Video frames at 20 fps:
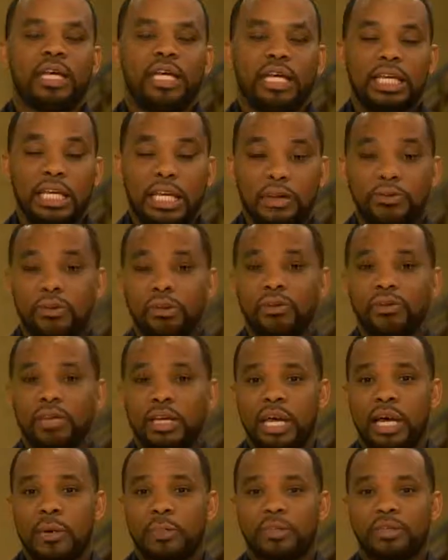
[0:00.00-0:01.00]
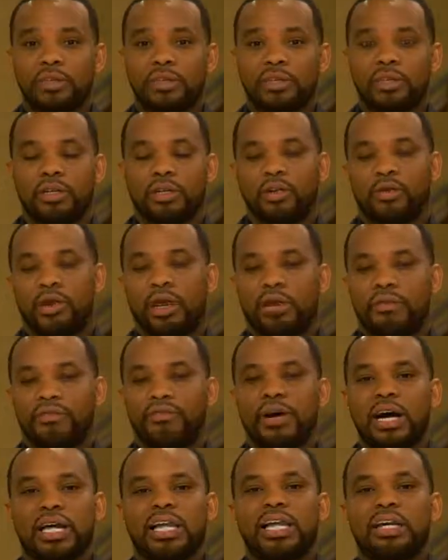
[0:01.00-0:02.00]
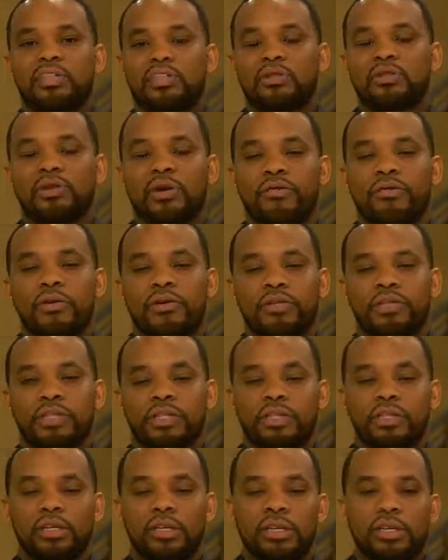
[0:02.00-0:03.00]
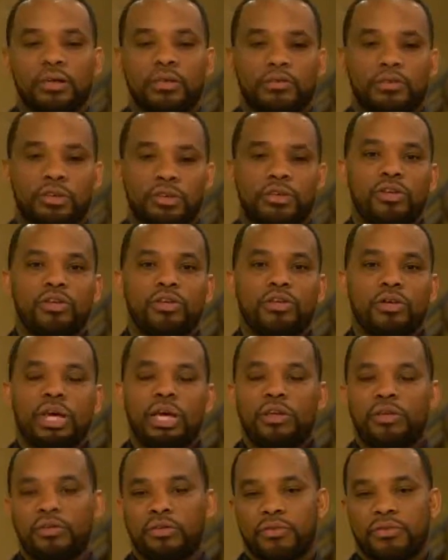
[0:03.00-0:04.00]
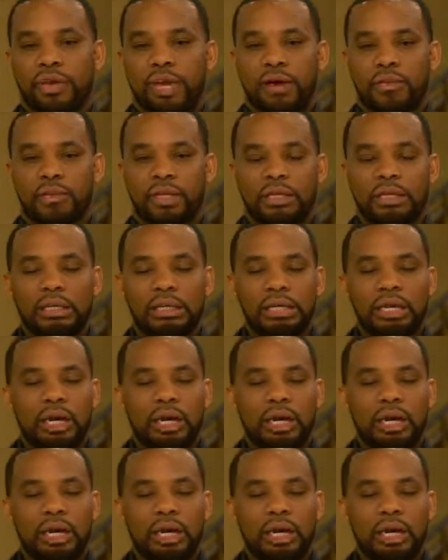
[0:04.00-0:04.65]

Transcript: and giving you the opportunity to create a financial revolution for you and your family.